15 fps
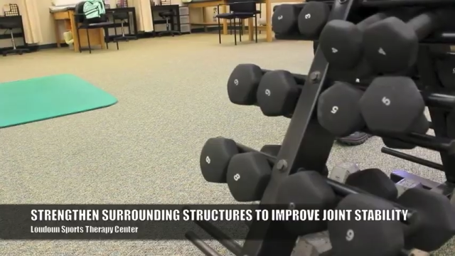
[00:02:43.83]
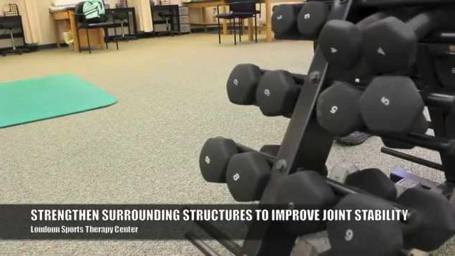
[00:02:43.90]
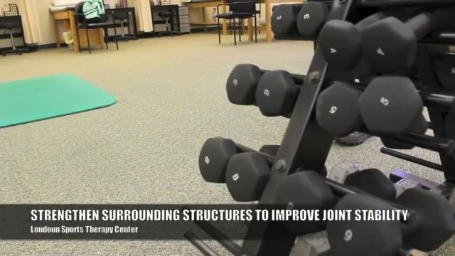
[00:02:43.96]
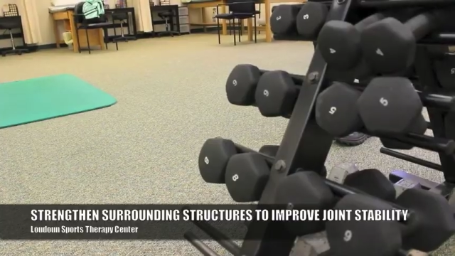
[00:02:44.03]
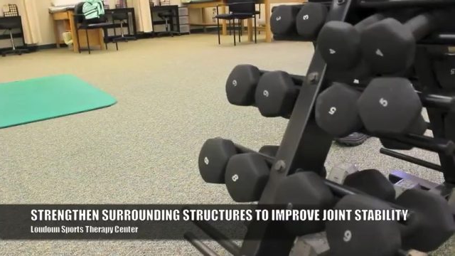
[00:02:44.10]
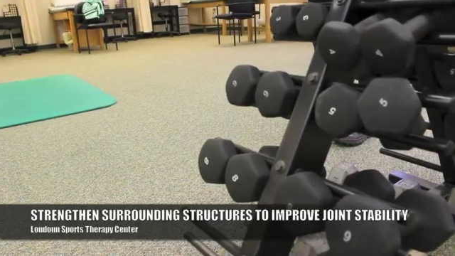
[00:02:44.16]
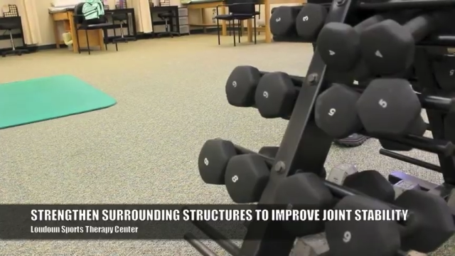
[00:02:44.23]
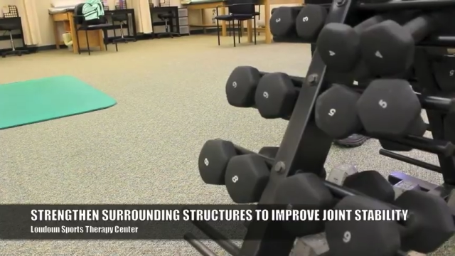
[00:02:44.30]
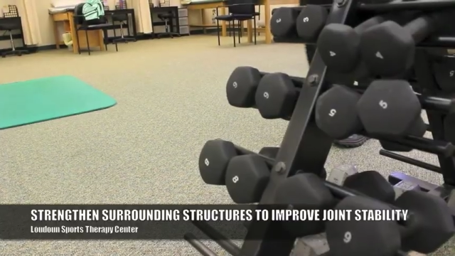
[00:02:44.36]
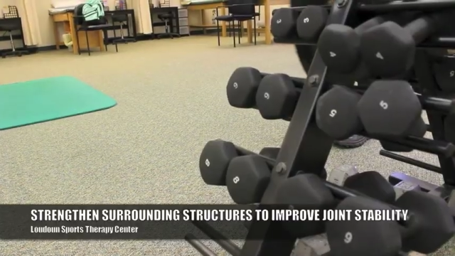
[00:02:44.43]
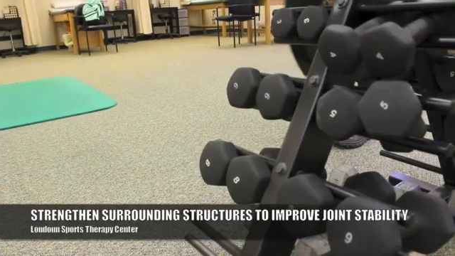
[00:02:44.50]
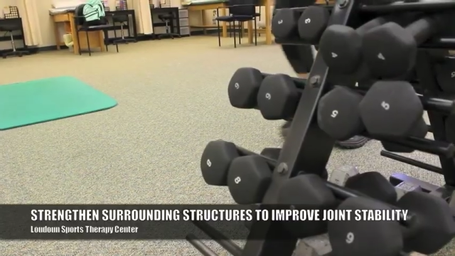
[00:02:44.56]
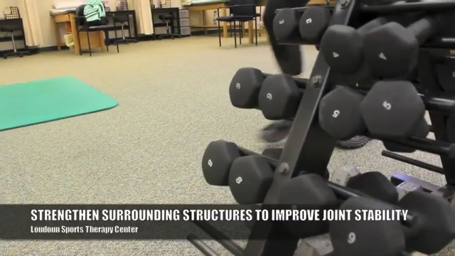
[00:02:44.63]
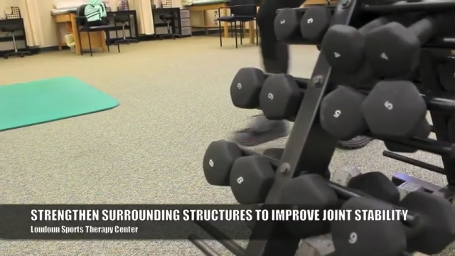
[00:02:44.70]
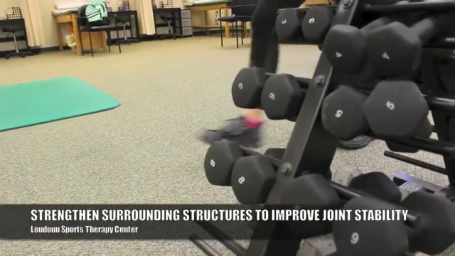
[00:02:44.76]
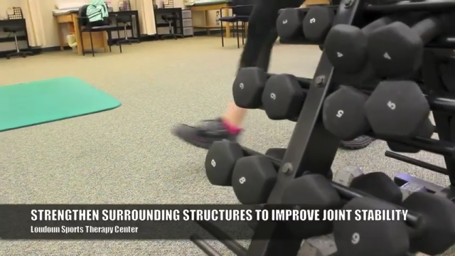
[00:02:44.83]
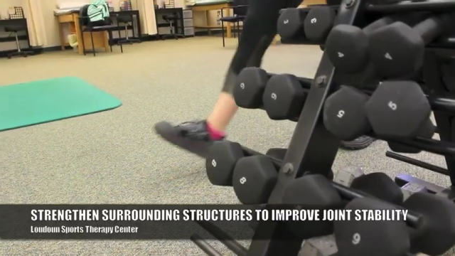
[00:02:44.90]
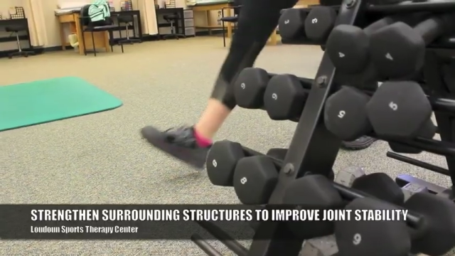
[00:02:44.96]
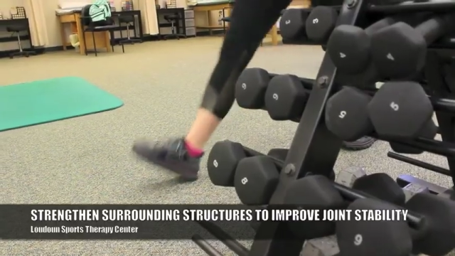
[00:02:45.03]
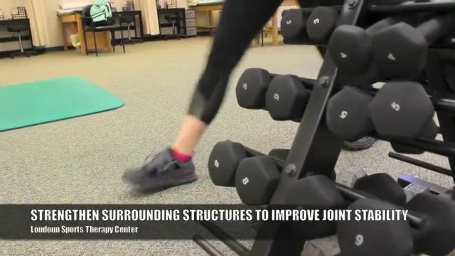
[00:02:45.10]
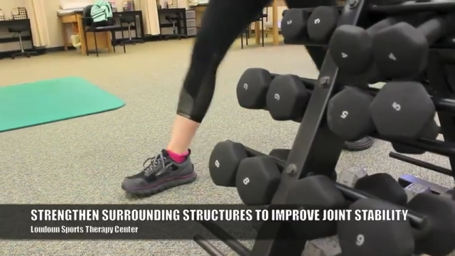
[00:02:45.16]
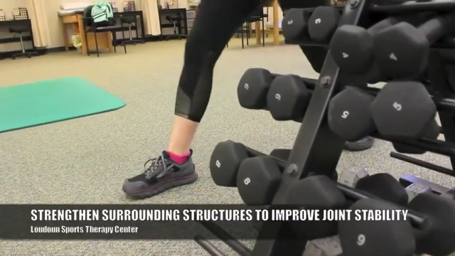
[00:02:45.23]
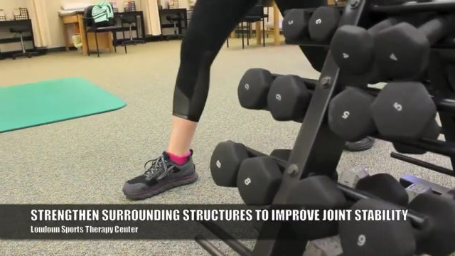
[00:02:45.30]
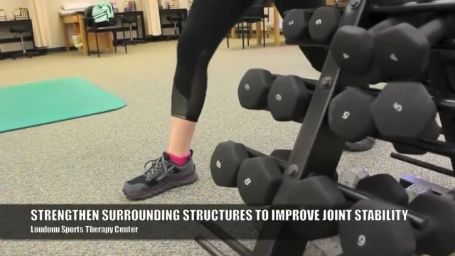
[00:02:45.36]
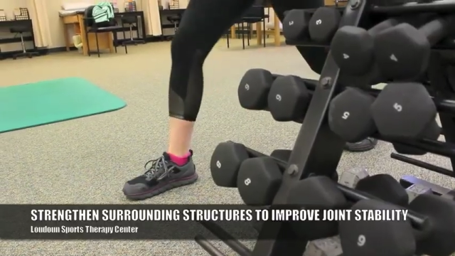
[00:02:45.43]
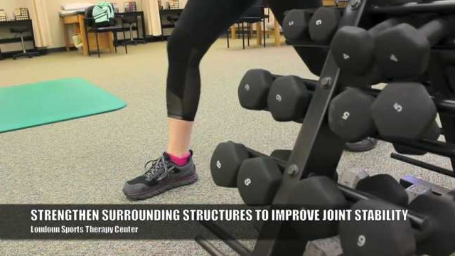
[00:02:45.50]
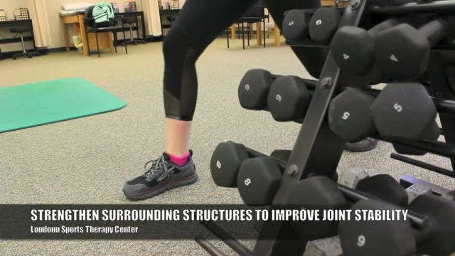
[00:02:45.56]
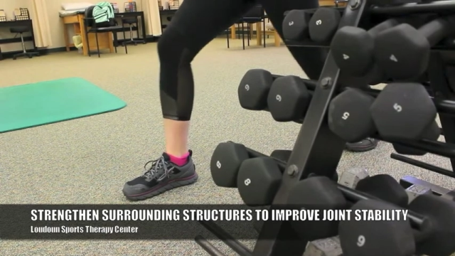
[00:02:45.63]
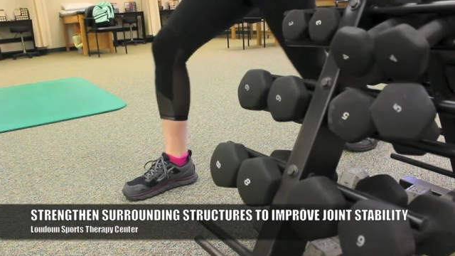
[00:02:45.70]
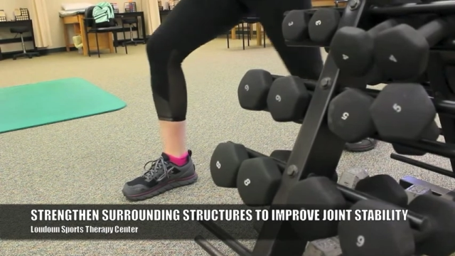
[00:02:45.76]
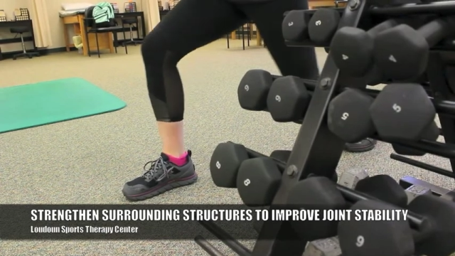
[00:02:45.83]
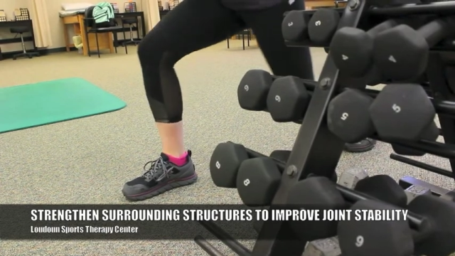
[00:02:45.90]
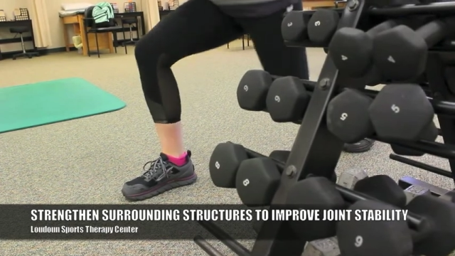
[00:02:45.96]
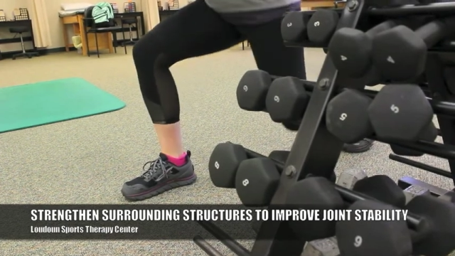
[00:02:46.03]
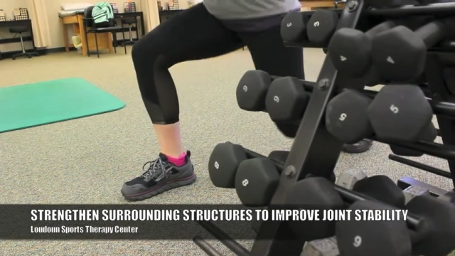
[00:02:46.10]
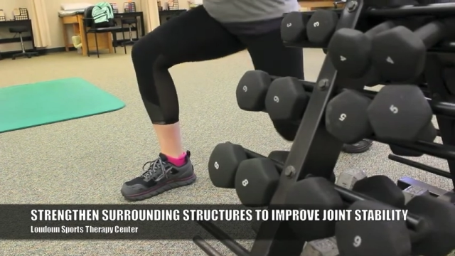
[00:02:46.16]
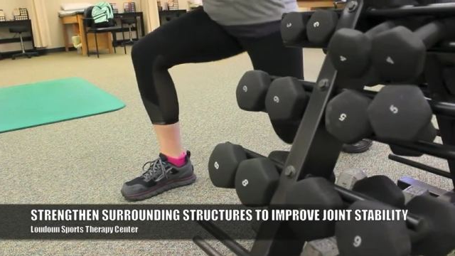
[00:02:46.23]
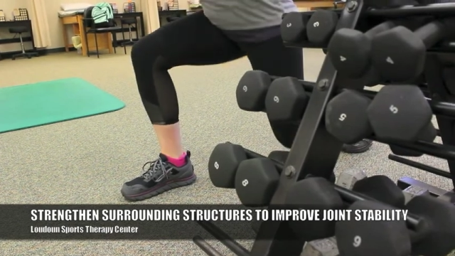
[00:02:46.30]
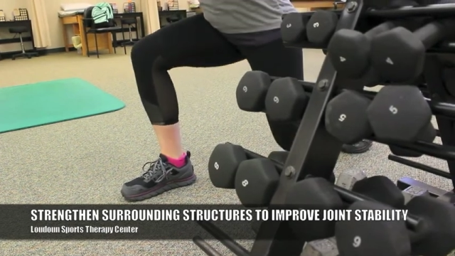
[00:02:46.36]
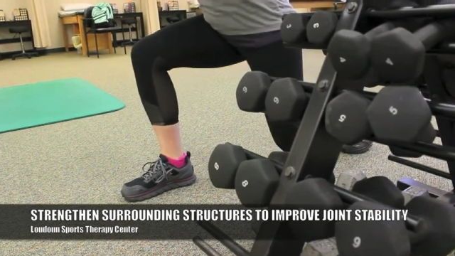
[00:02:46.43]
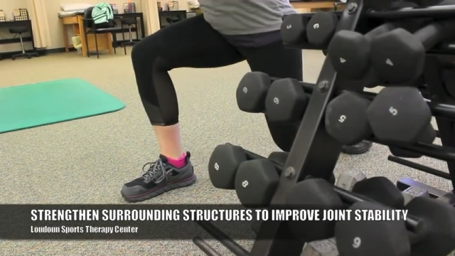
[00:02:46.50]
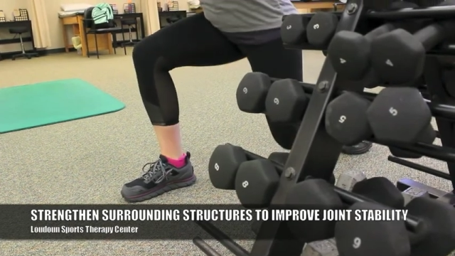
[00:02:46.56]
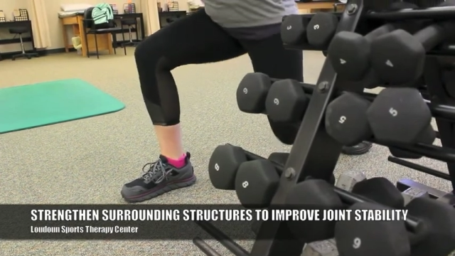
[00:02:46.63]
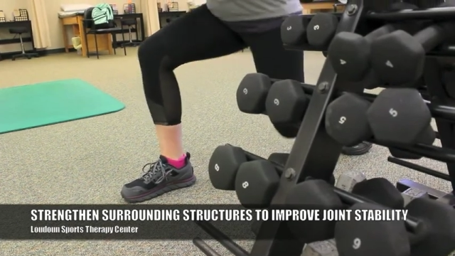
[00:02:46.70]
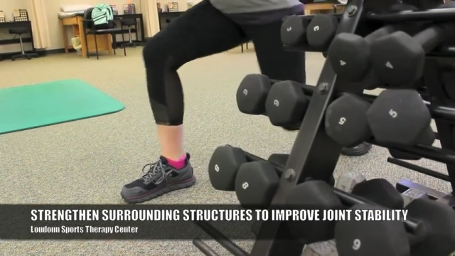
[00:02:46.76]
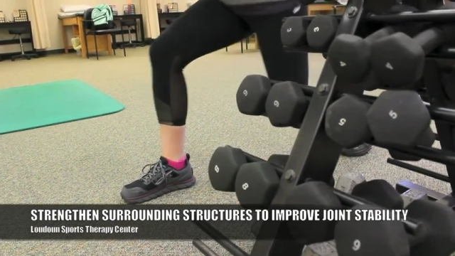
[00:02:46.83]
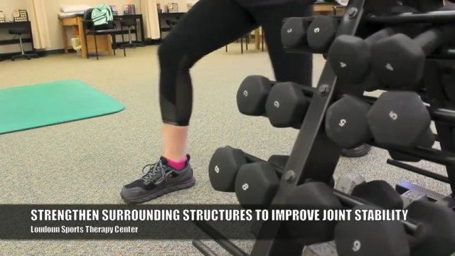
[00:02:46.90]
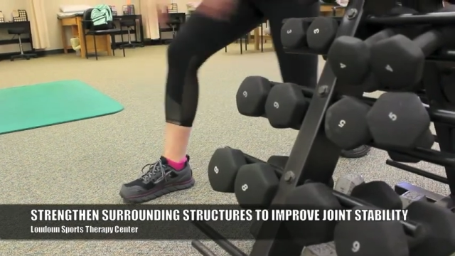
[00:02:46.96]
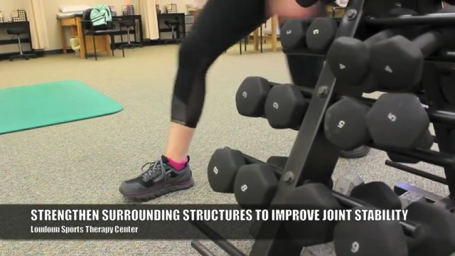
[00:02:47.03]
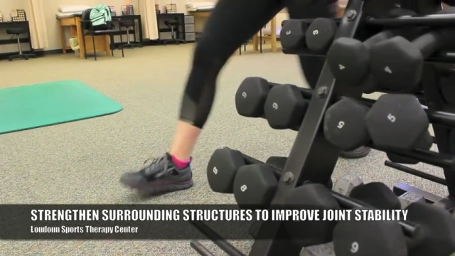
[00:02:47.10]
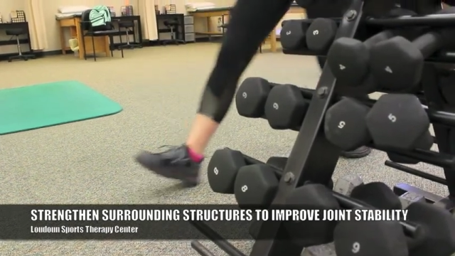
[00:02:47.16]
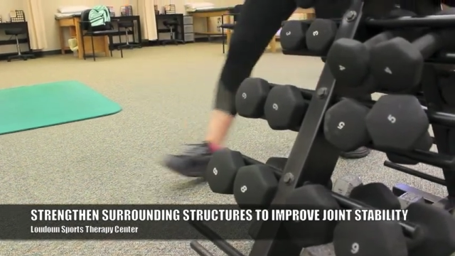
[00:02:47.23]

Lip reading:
(no speaker visible)